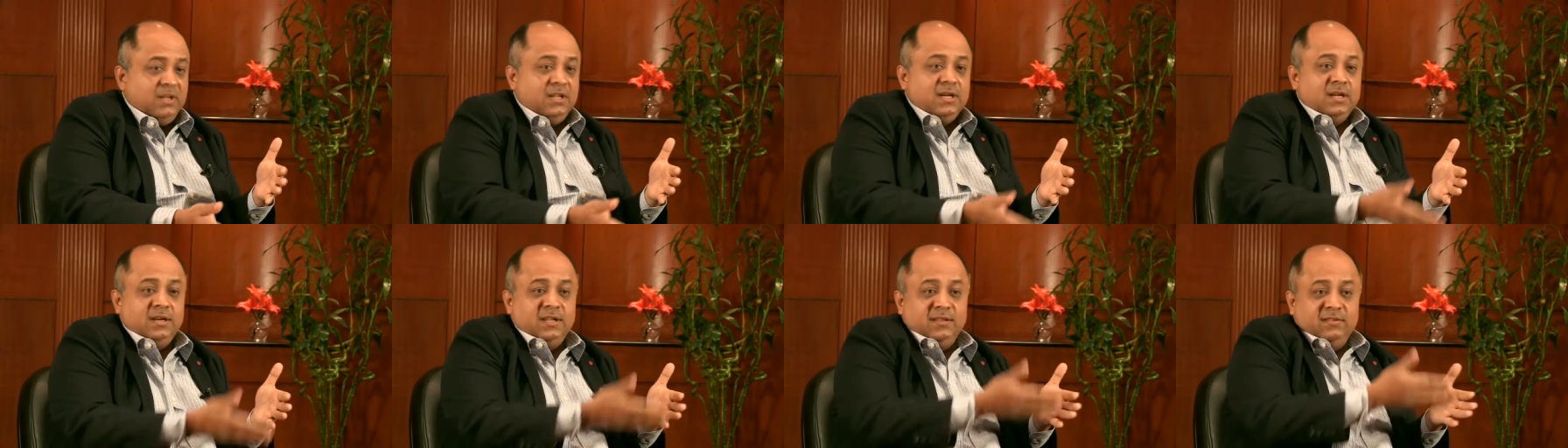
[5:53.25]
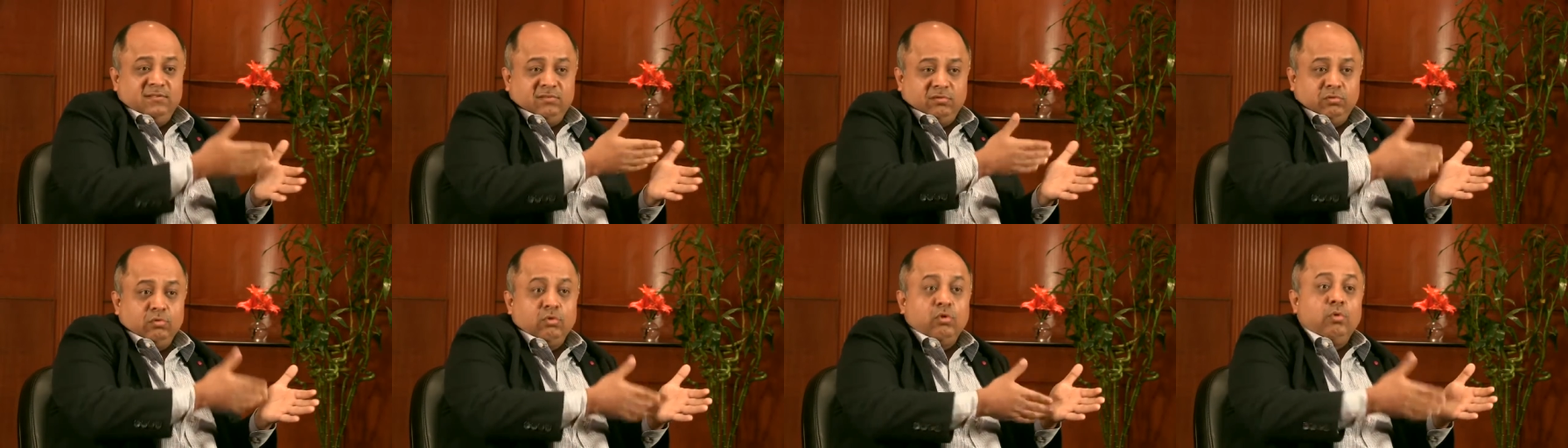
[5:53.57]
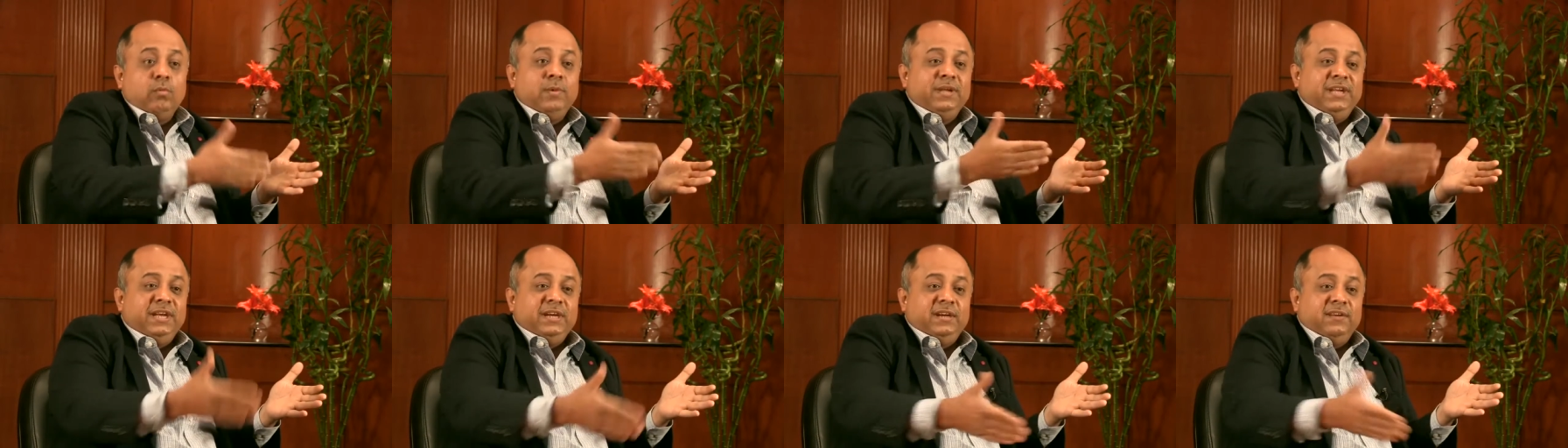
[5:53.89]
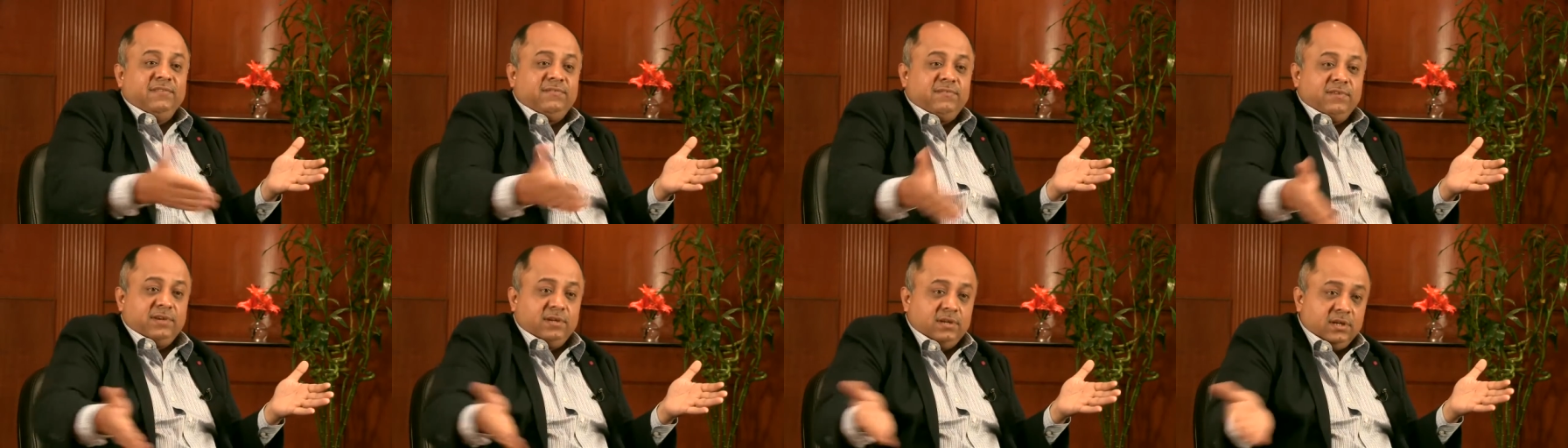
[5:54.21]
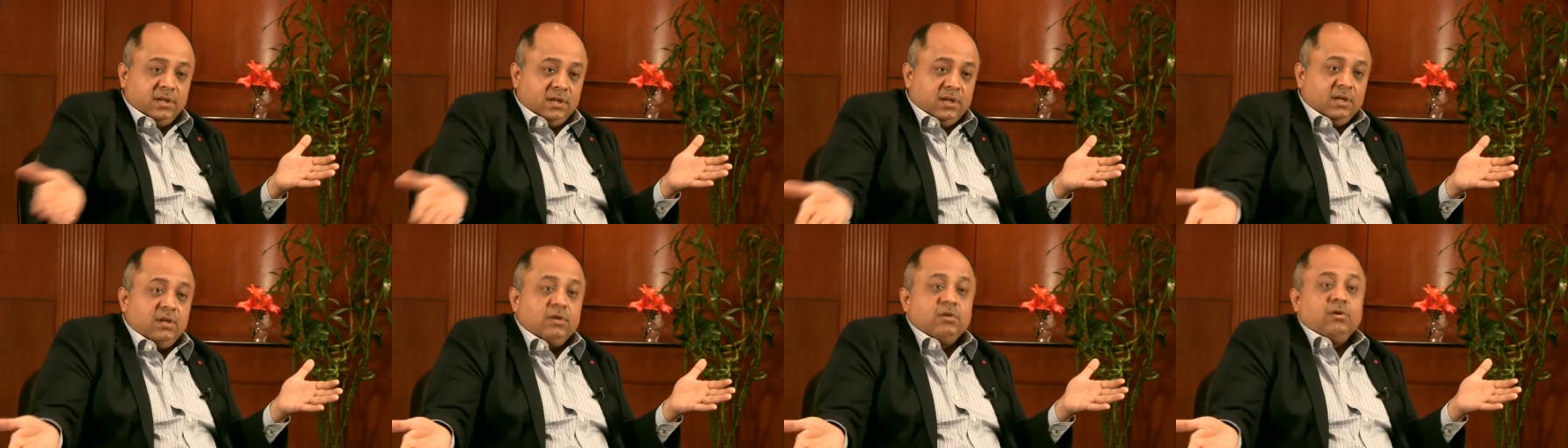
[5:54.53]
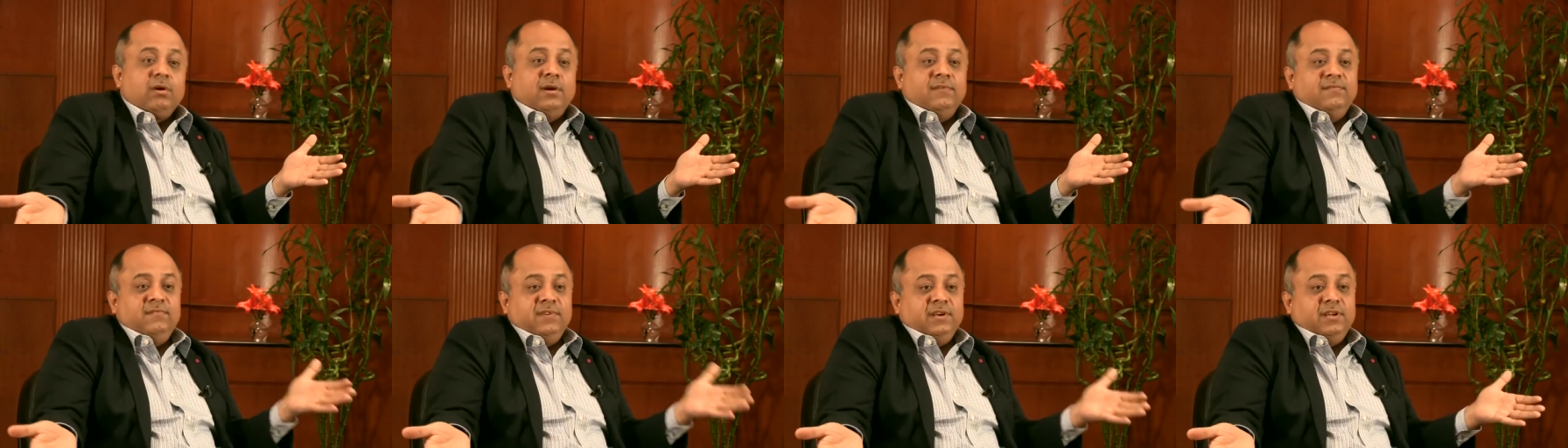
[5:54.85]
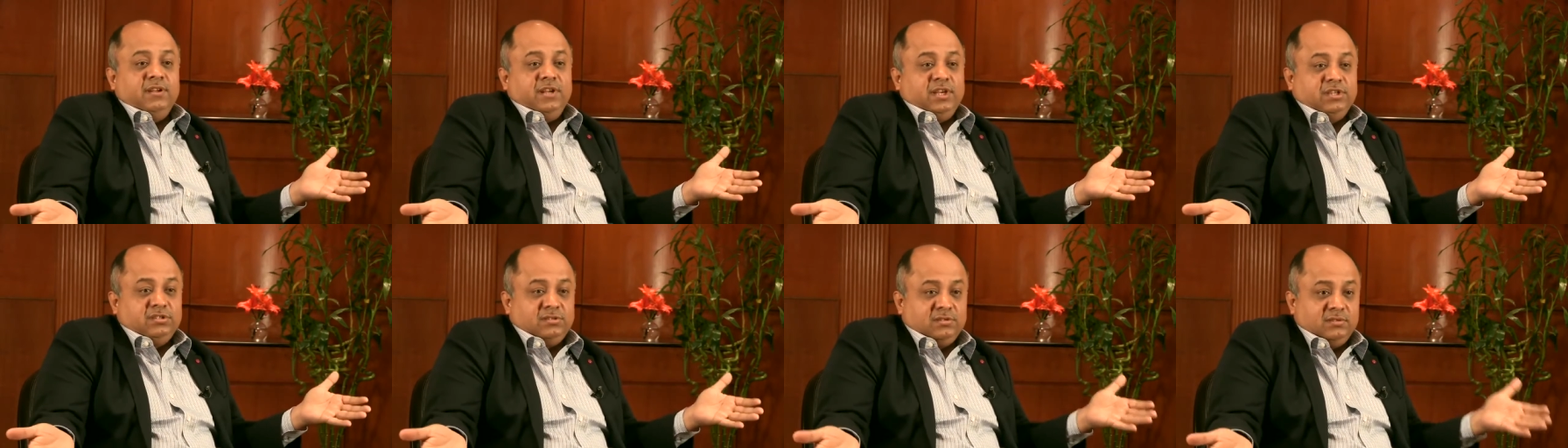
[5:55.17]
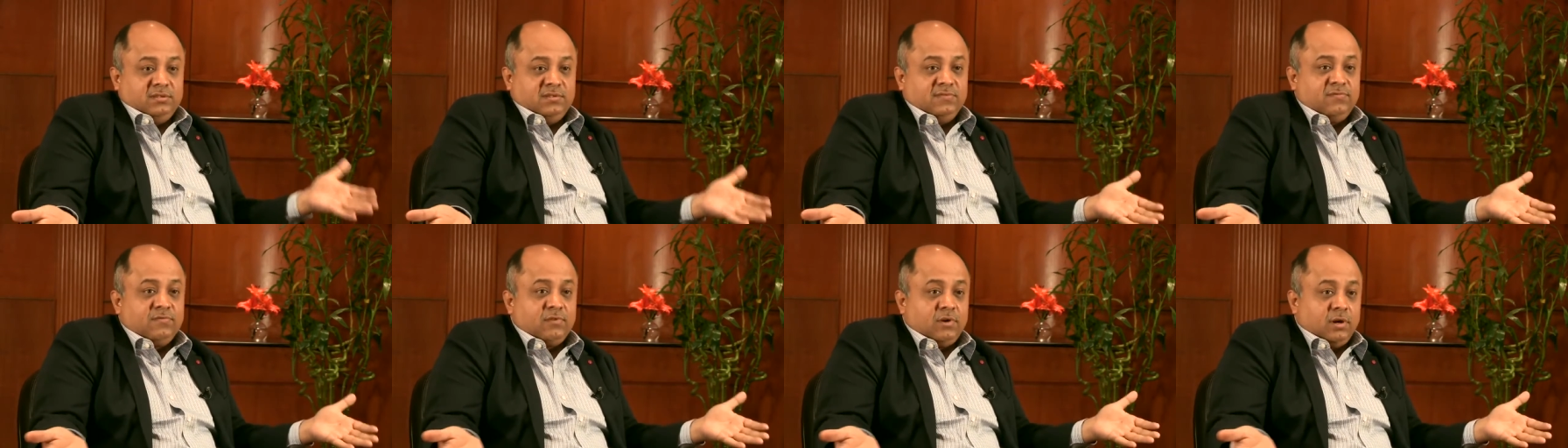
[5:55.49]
be done in so many different configurations,